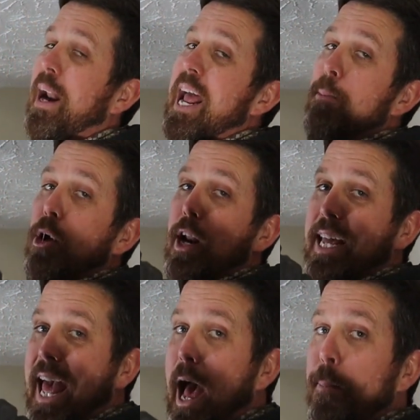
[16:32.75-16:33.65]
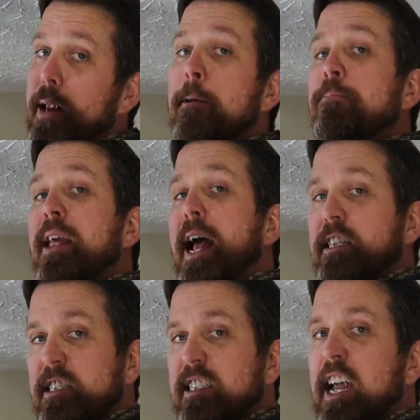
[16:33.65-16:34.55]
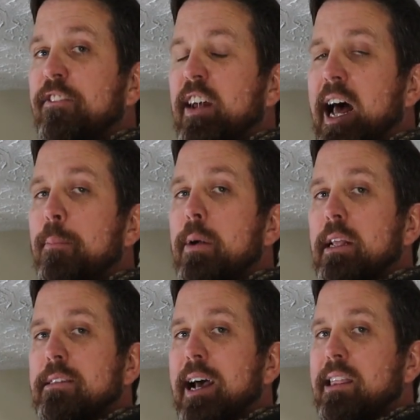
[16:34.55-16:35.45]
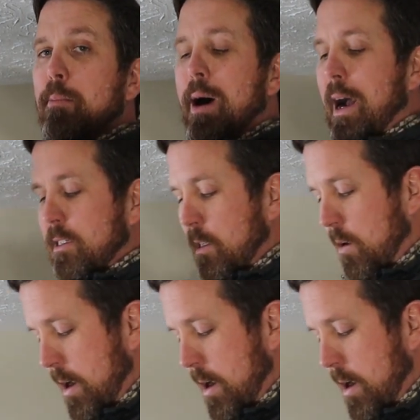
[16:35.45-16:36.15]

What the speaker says: but I am gonna cap it and stuff it up inside the box, all